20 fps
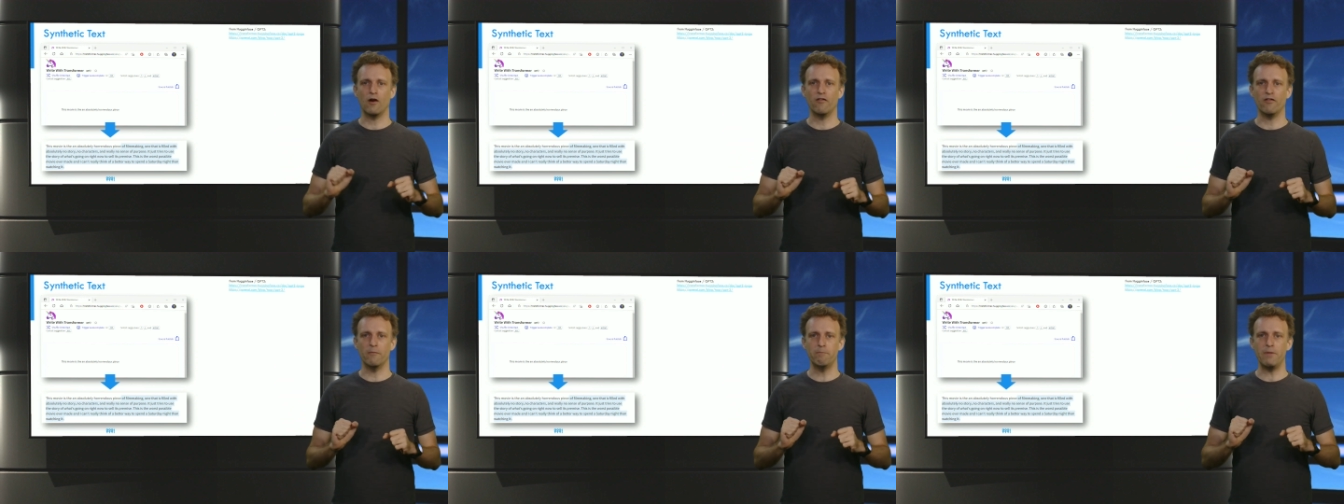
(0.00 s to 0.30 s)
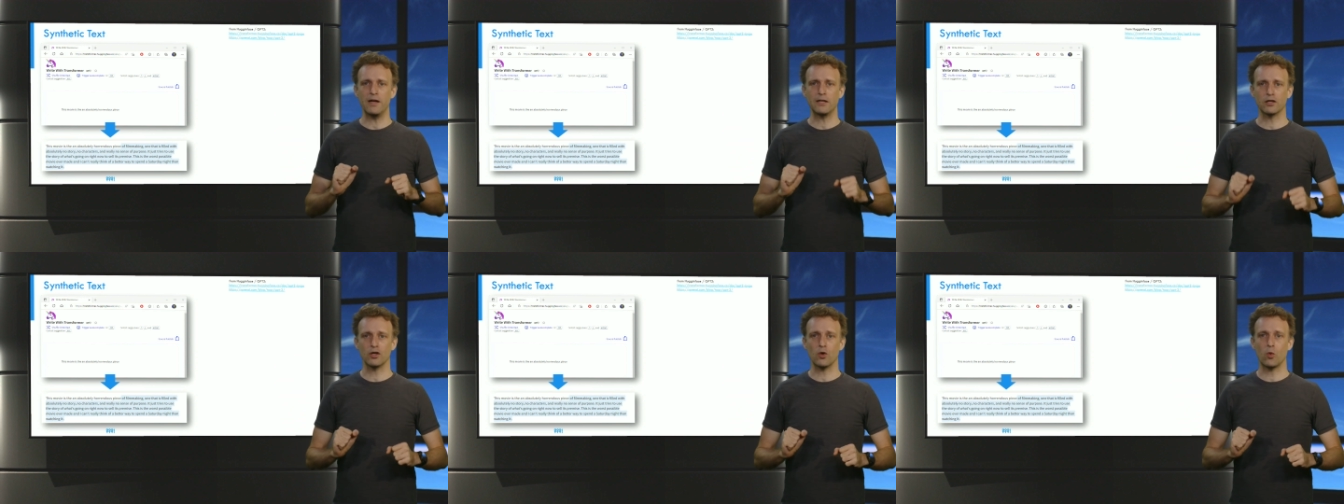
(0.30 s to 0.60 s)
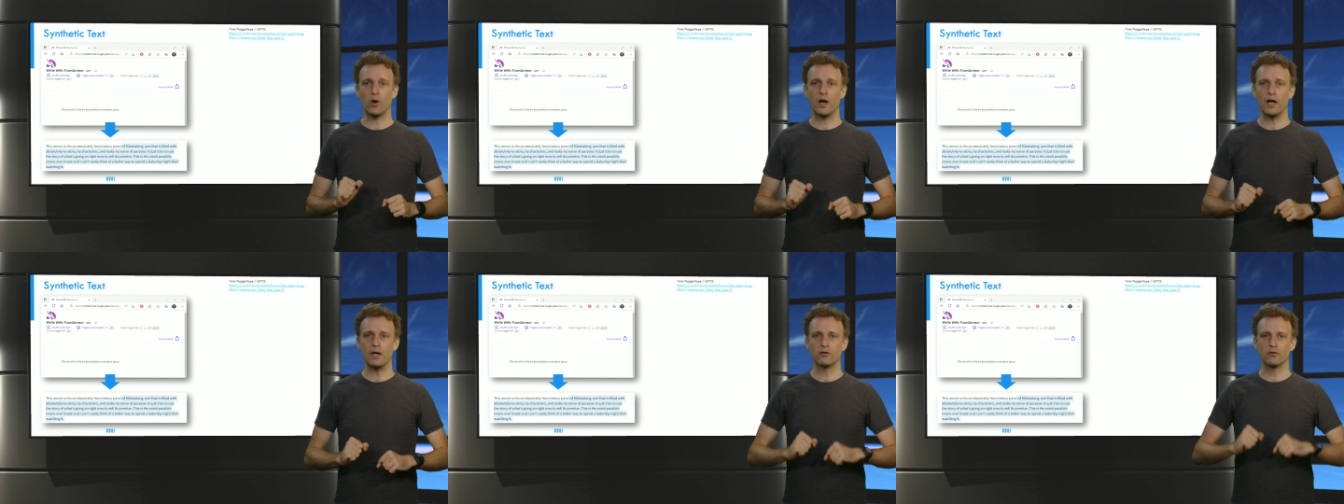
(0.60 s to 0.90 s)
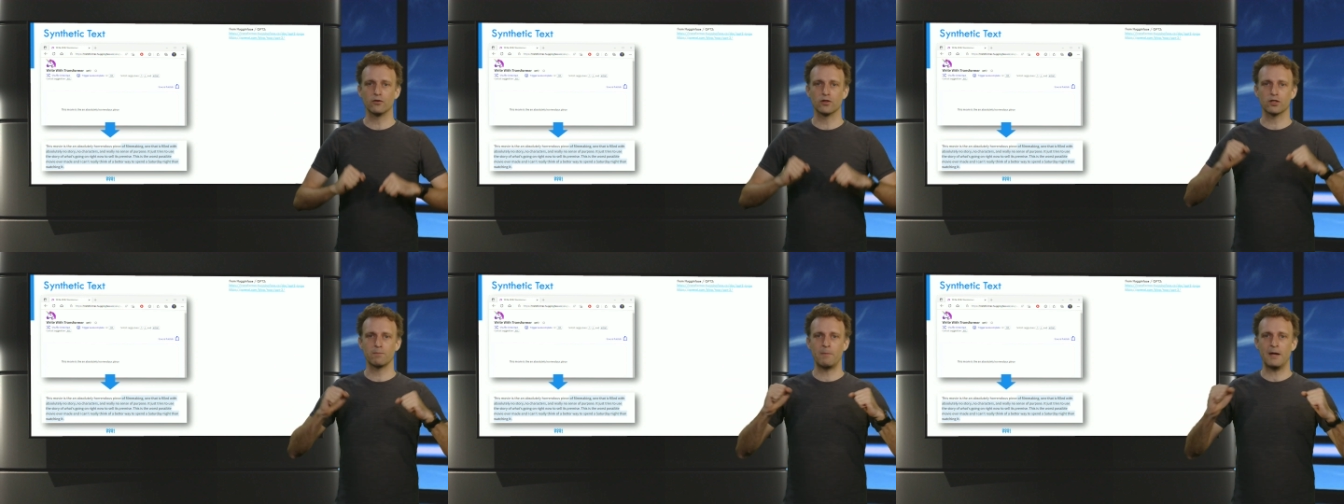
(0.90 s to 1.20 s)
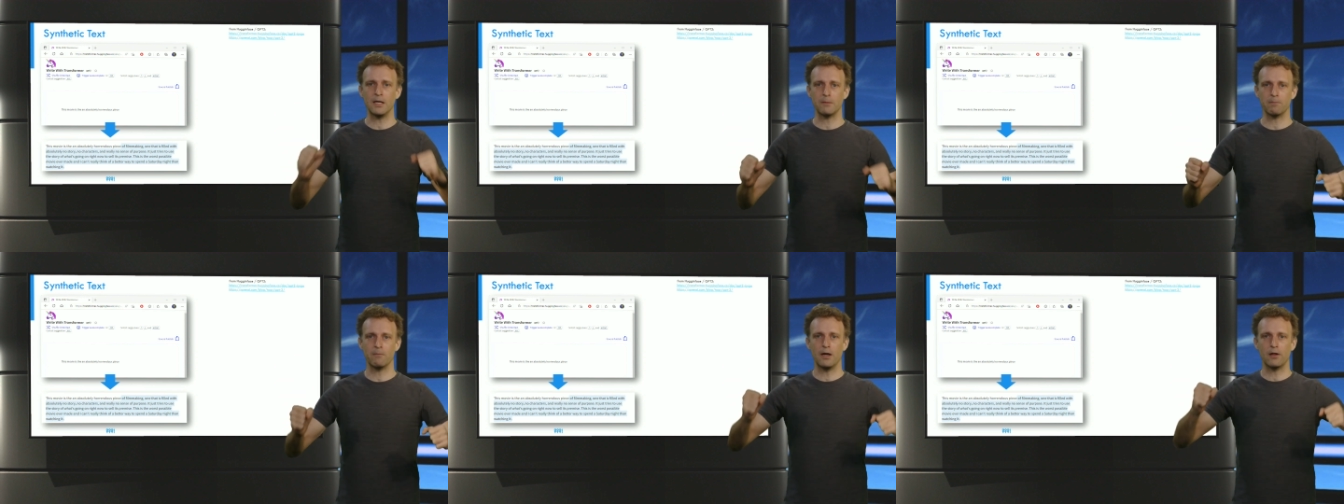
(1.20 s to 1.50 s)
of a better way to
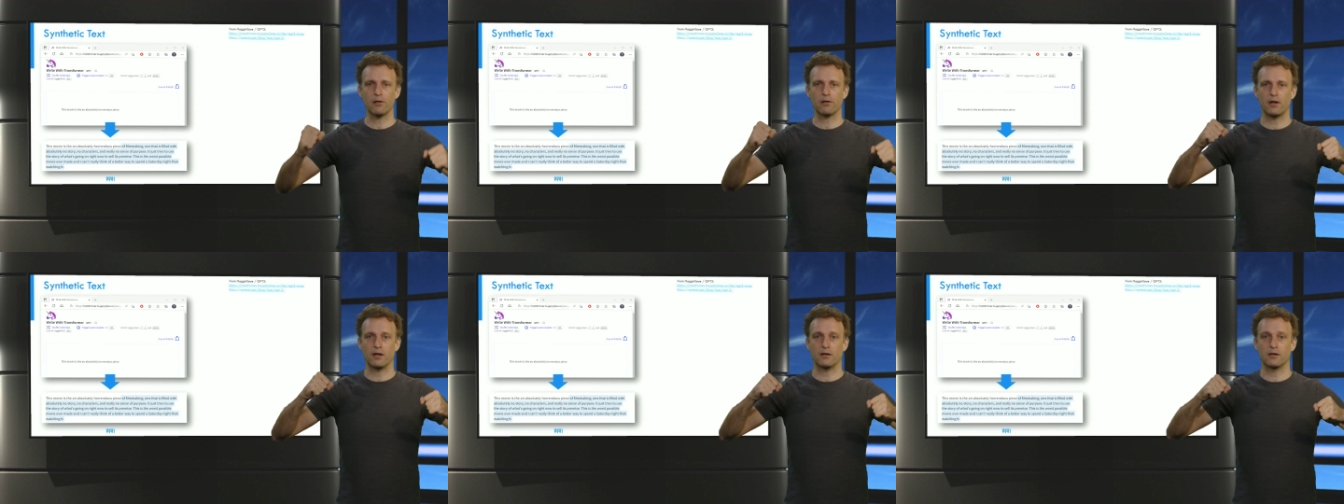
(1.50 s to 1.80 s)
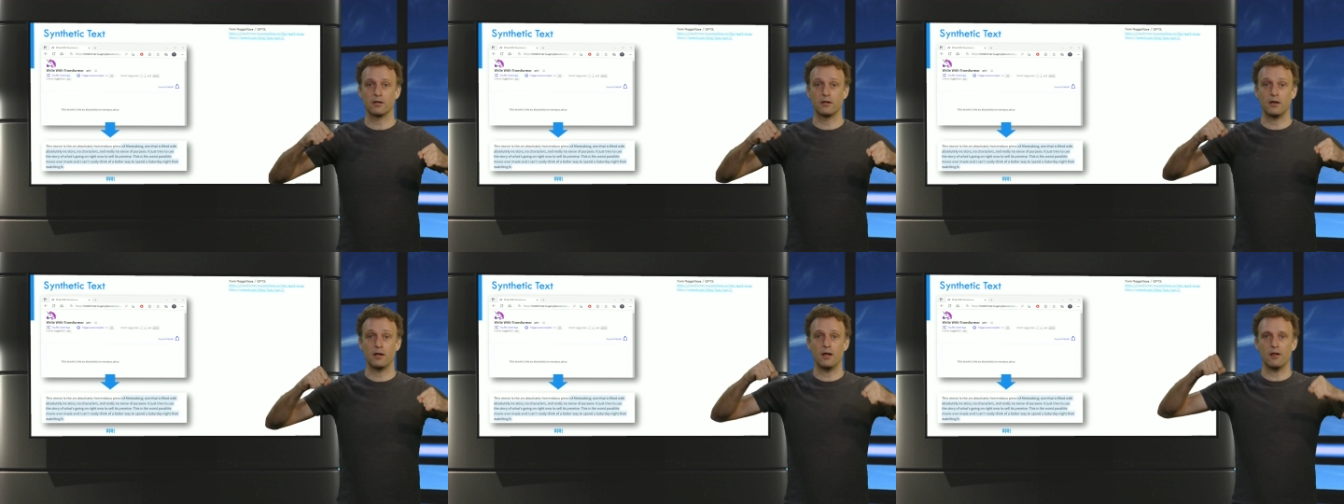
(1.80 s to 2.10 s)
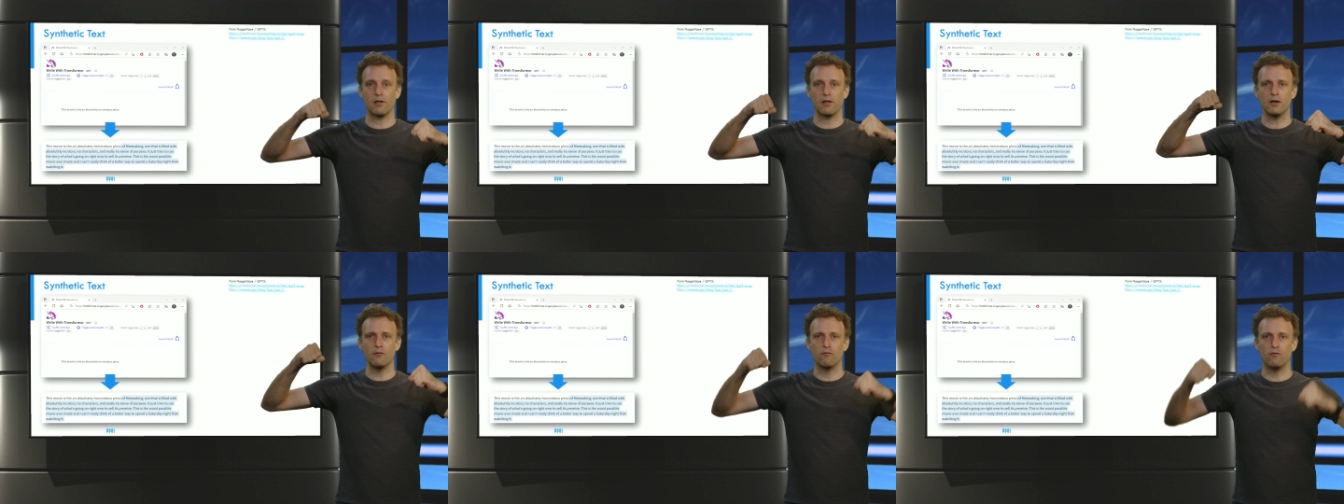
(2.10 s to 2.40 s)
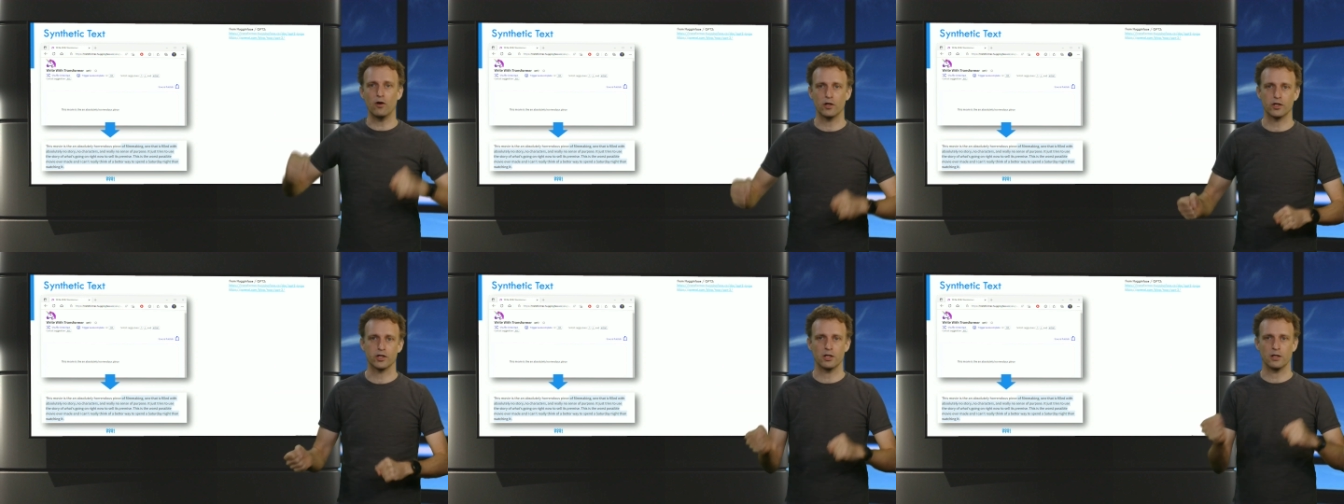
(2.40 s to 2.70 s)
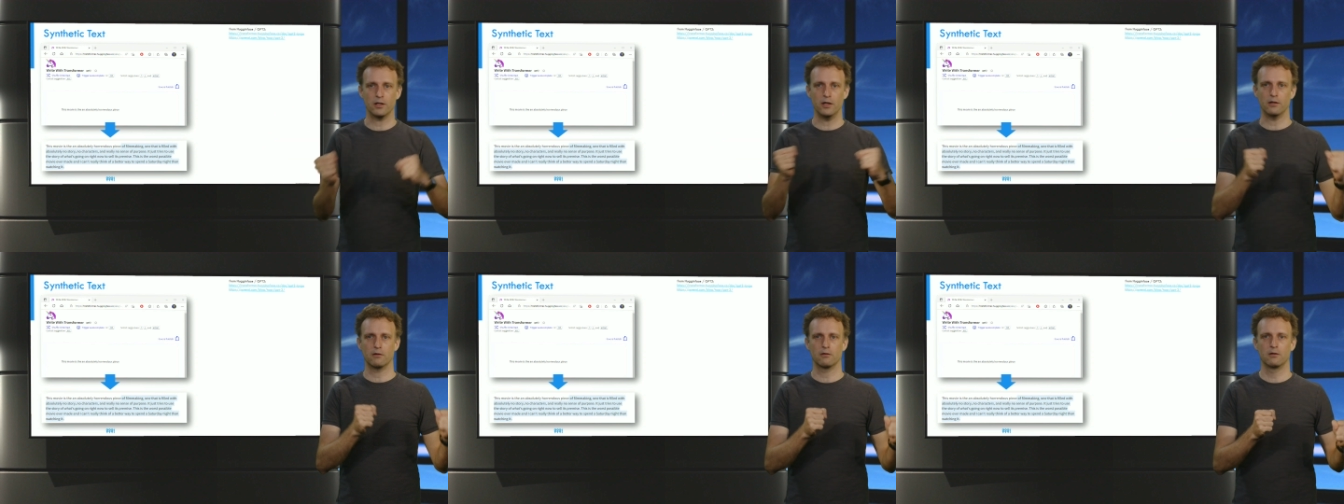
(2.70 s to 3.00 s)
spend my Saturday than
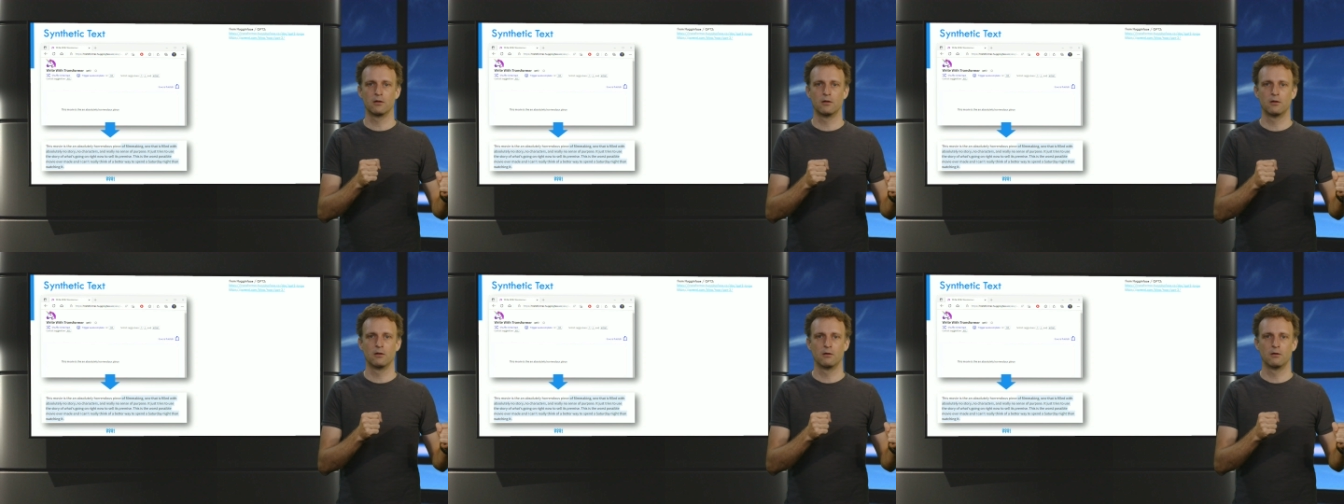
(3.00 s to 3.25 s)
watching it."